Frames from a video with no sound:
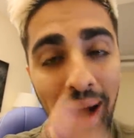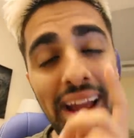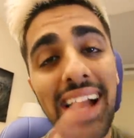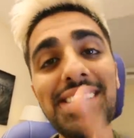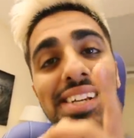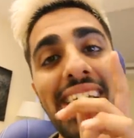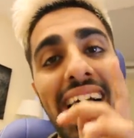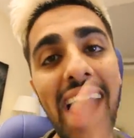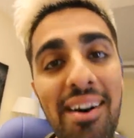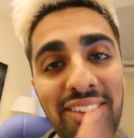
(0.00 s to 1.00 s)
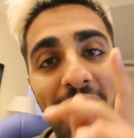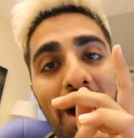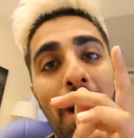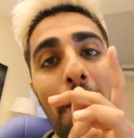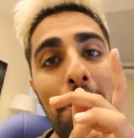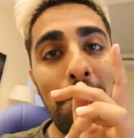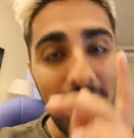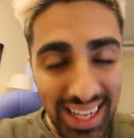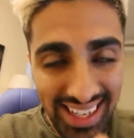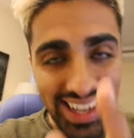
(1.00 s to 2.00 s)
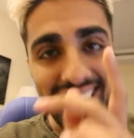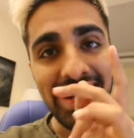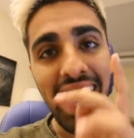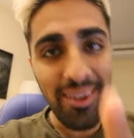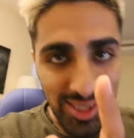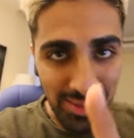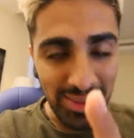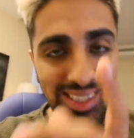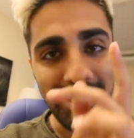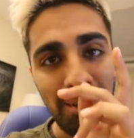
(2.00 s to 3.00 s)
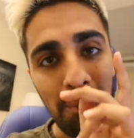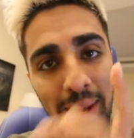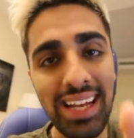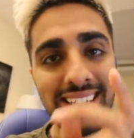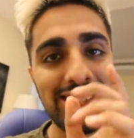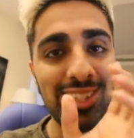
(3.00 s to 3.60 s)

I actually have a big announcement to make.